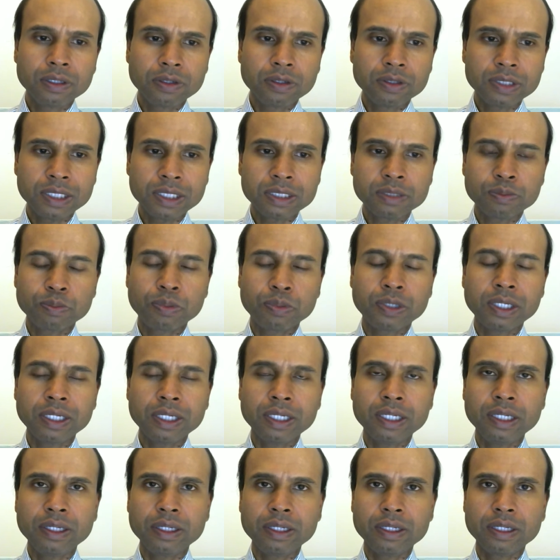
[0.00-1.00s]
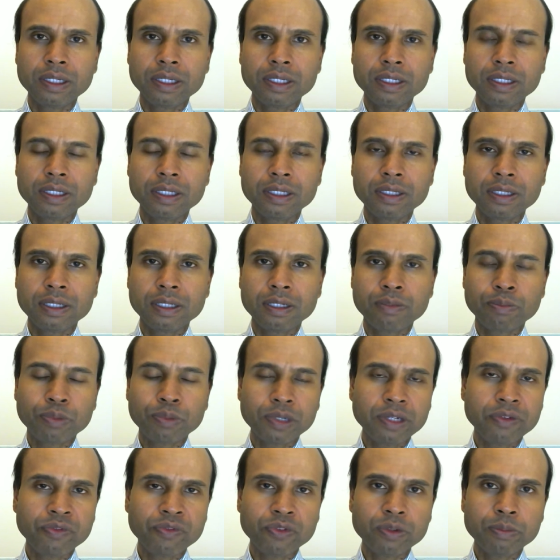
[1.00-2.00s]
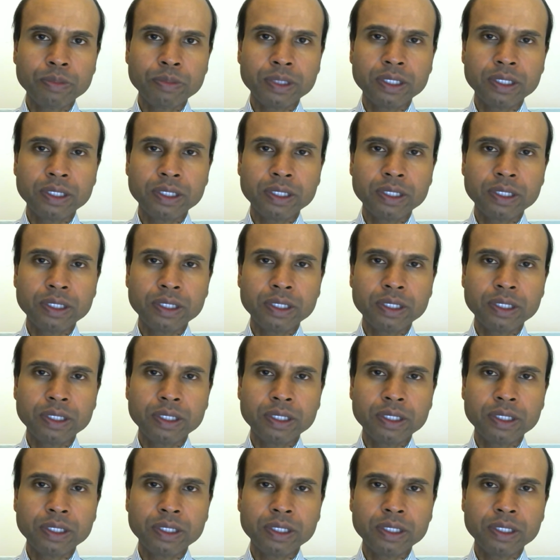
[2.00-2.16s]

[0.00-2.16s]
Or just pray uh, pray for a